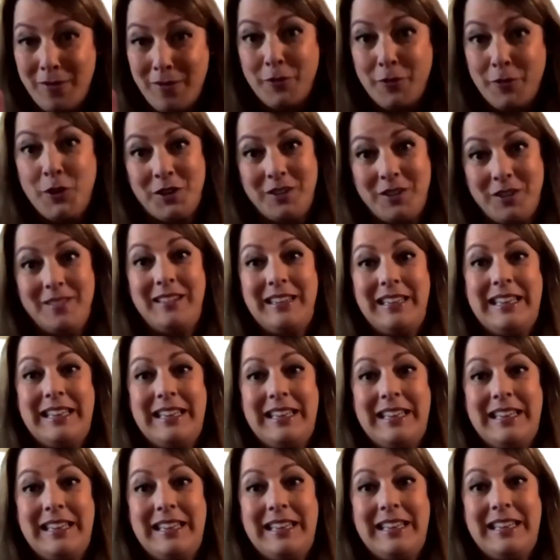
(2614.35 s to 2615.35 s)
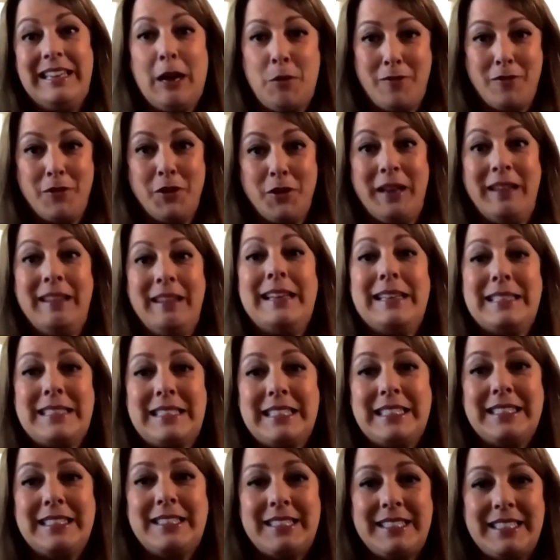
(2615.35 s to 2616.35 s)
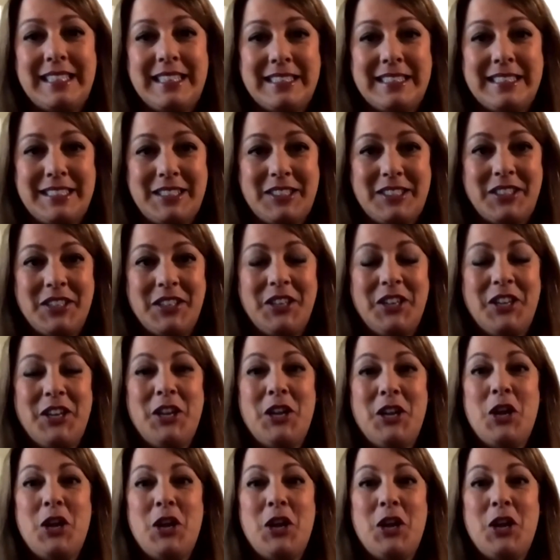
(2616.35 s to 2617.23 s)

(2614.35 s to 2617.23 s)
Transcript: However, in this instance,